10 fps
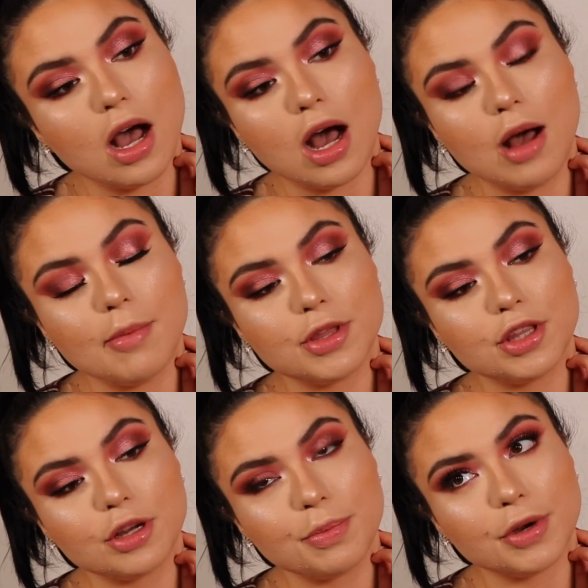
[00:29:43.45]
lashes.
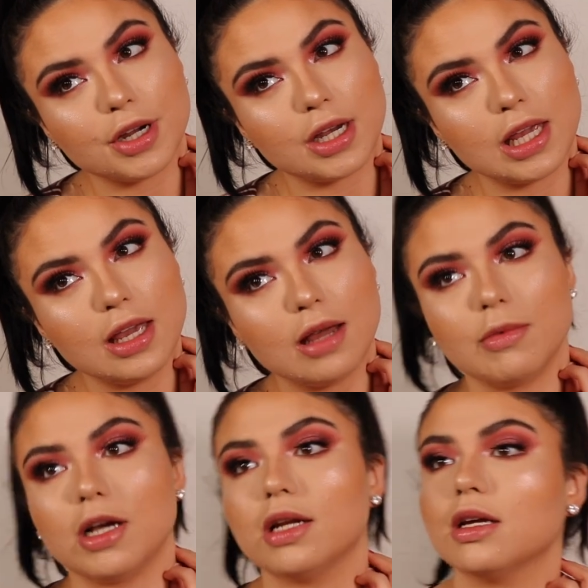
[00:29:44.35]
They're pretty. I'm
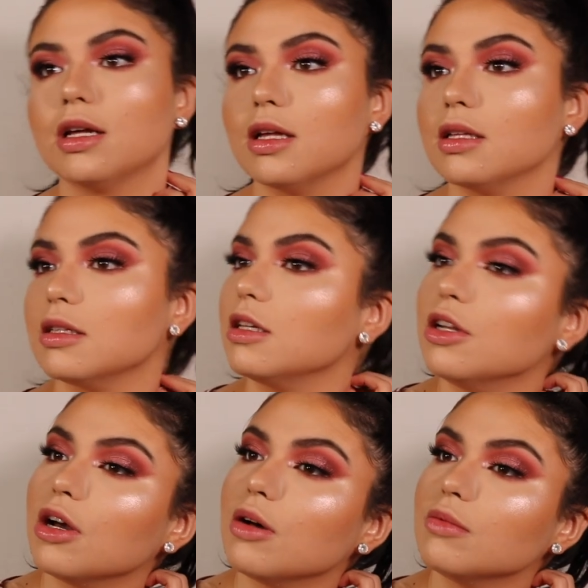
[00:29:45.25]
not gonna,
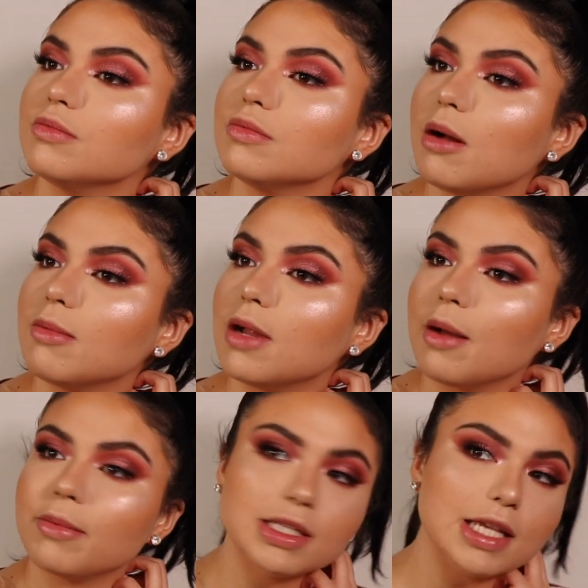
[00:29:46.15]
you know, I'm
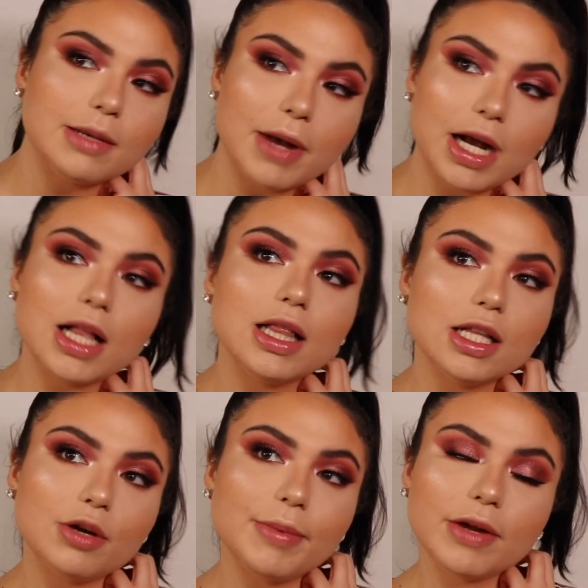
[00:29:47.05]
gonna take back a
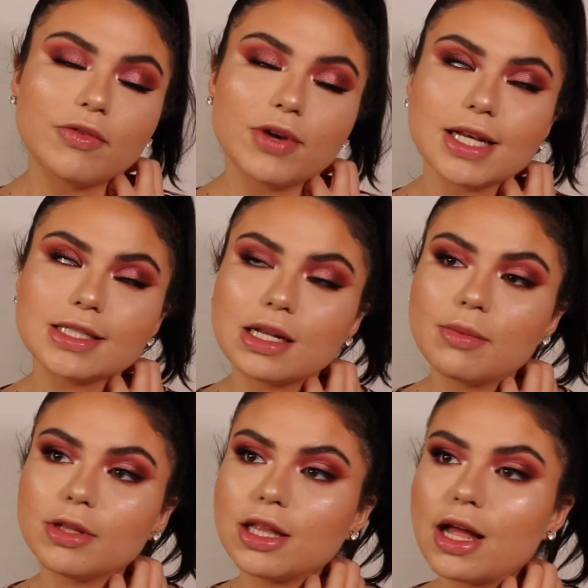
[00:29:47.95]
little bit of what I said
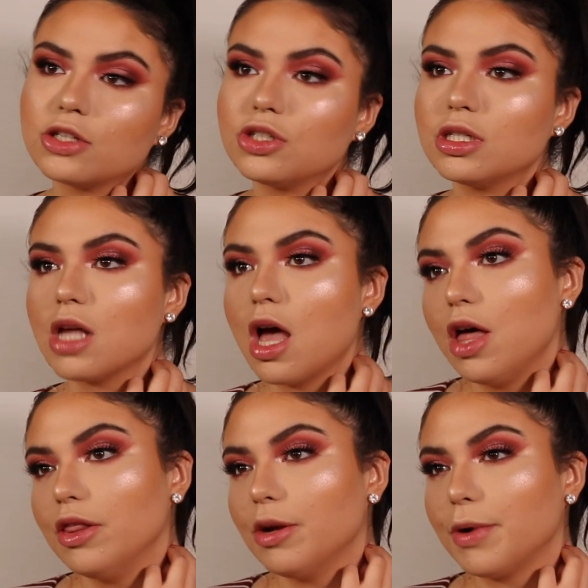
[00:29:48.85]
about the lashes.
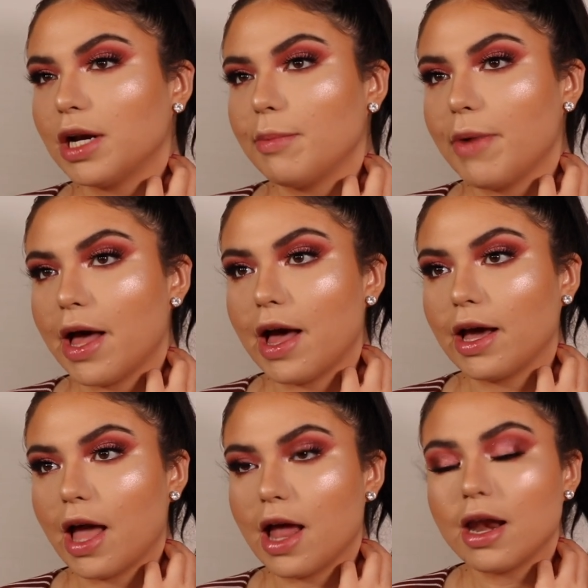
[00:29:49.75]
They're pretty, but
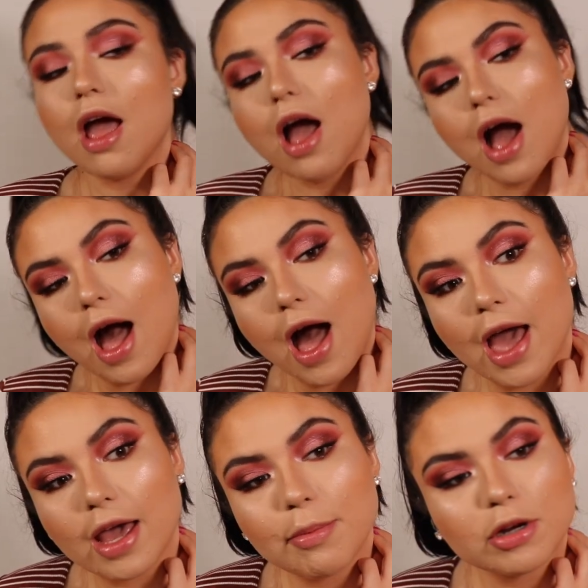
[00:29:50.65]
again,
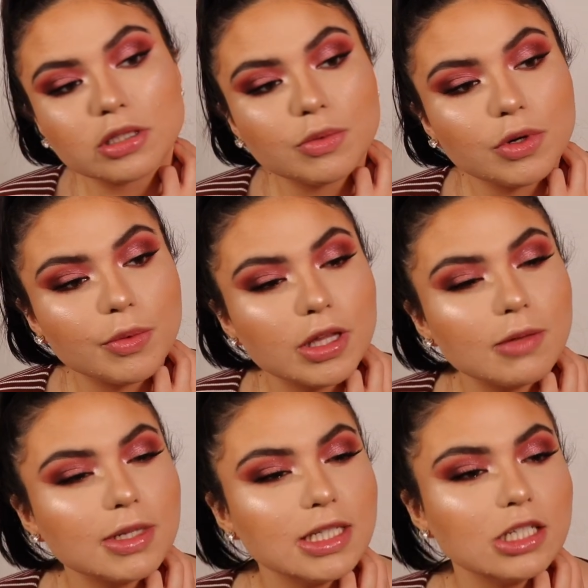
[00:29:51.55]
I personally wouldn't wear
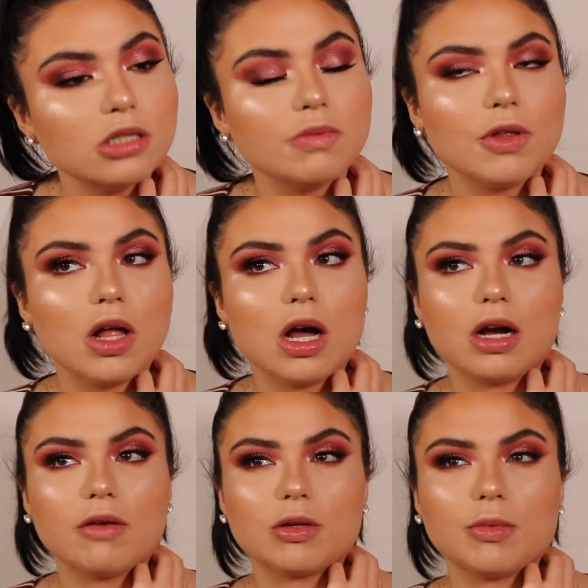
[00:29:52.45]
them because they just feel
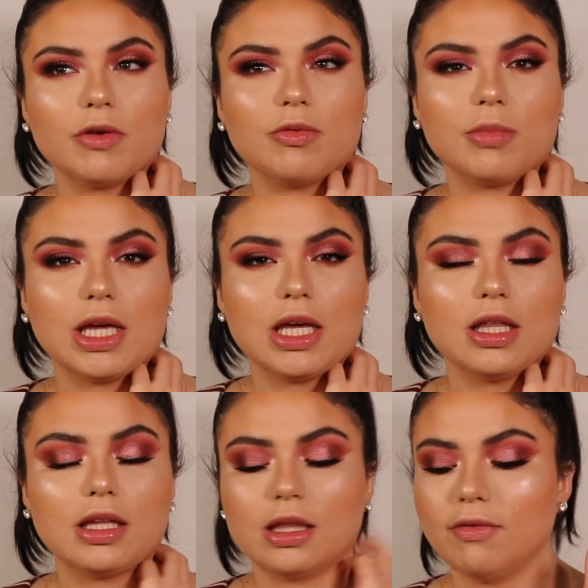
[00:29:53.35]
uncomfortable for me.
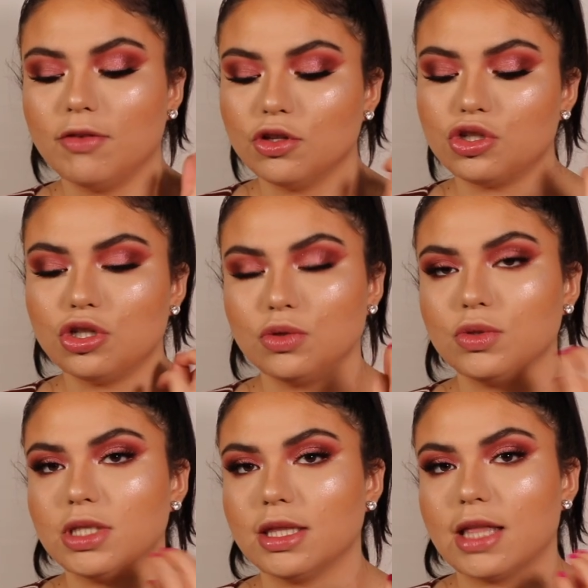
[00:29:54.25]
Like, they feel too
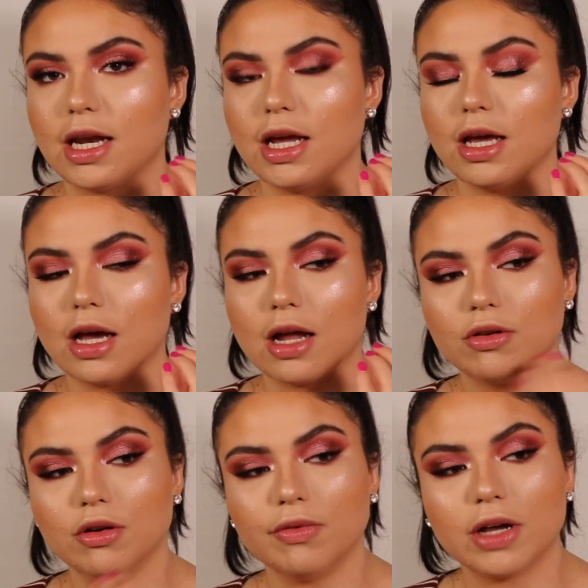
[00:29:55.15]
synthetic. I
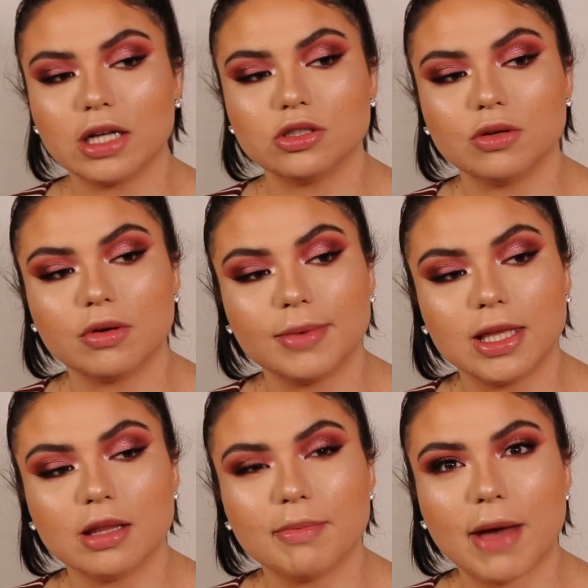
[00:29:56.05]
don't know if you guys know what I
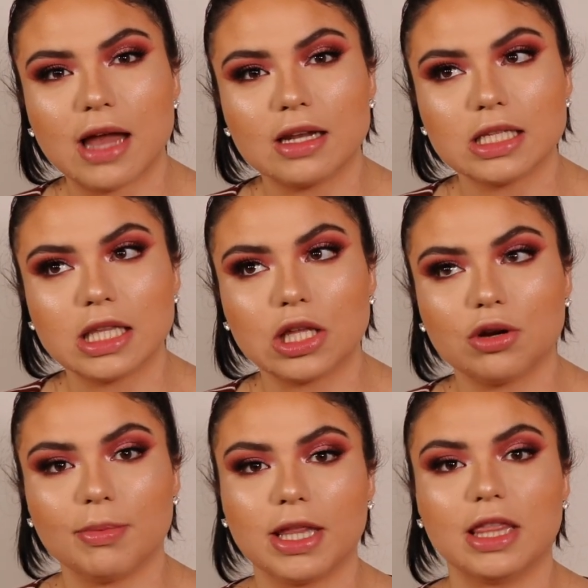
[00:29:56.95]
mean. The band is a
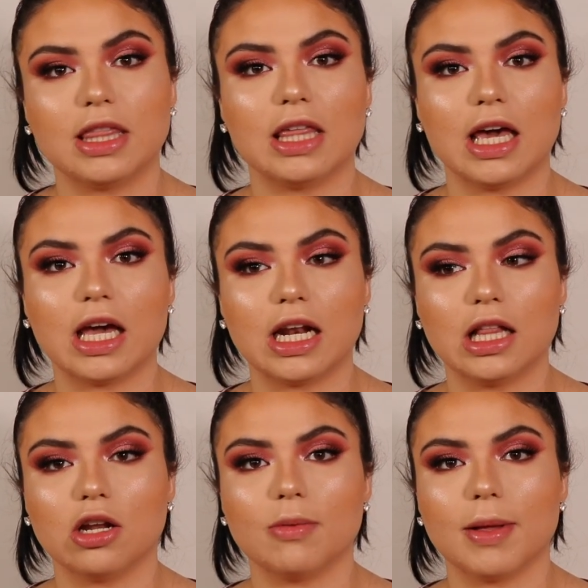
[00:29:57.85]
little bit thick and a
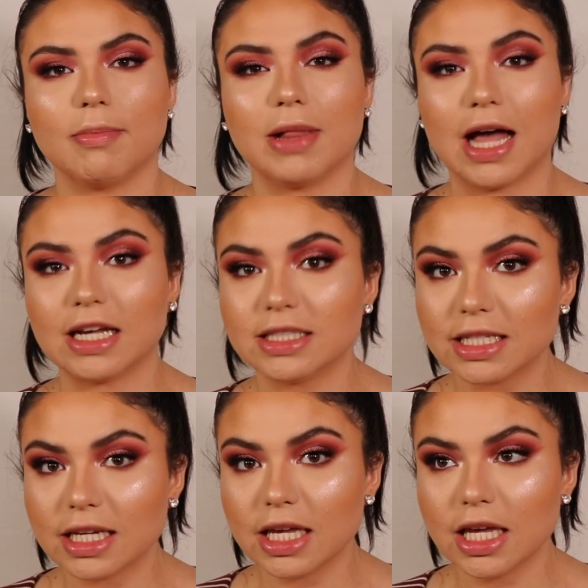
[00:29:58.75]
little bit
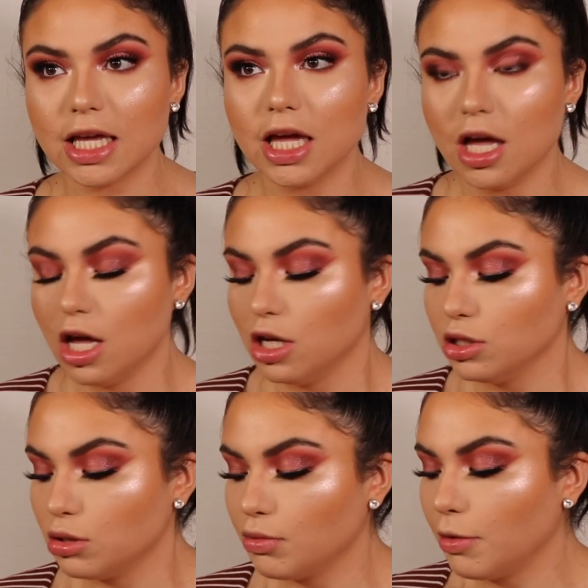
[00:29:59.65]
plasticky.
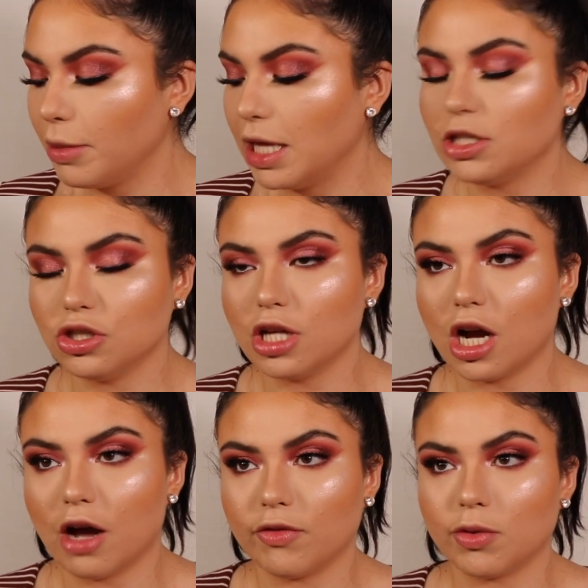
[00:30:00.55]
So for me, it's just
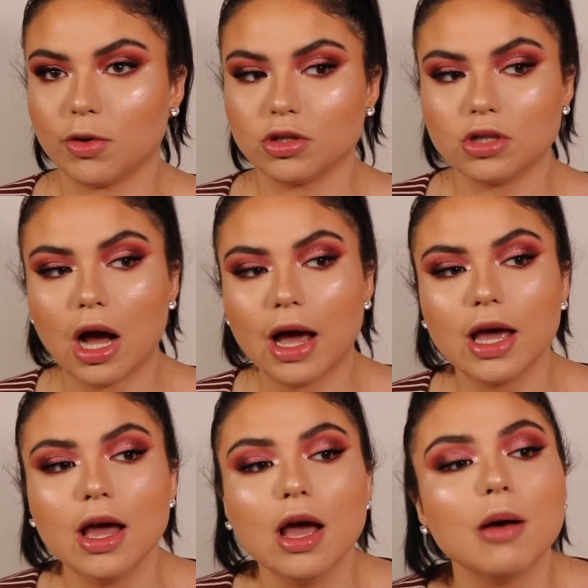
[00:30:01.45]
not comfortable. So
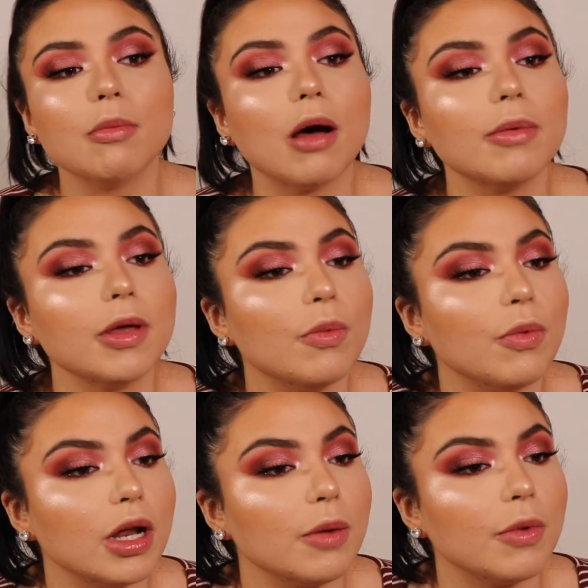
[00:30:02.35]
I probably
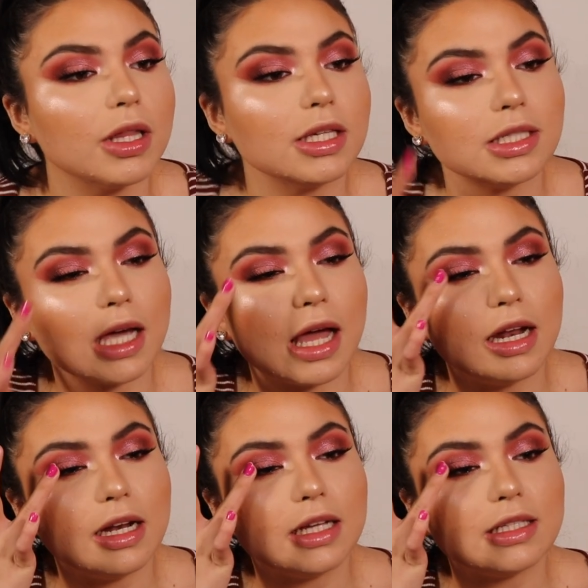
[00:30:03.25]
wouldn't wear these again. And I